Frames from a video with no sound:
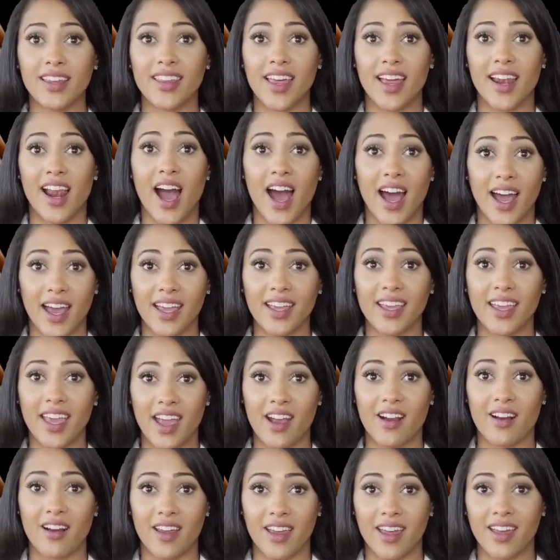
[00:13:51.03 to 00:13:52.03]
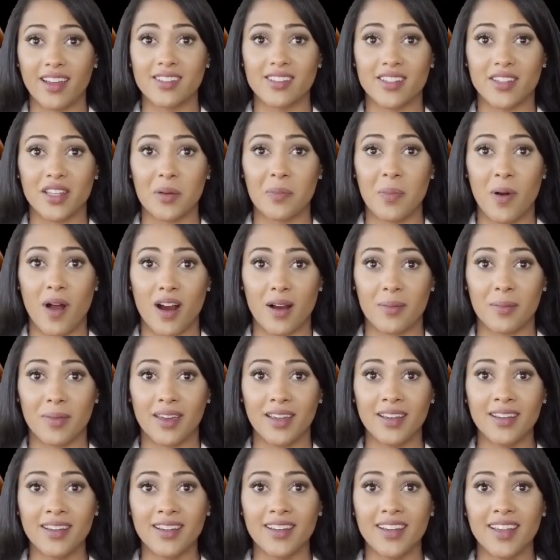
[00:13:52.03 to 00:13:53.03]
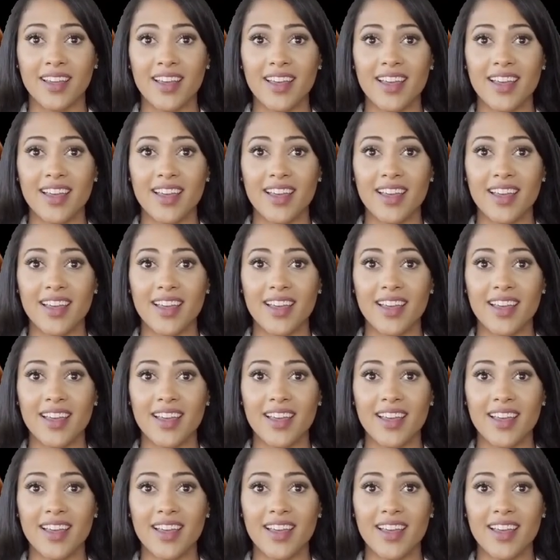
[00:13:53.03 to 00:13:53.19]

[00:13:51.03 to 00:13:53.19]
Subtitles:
use mulberry extracts or lactic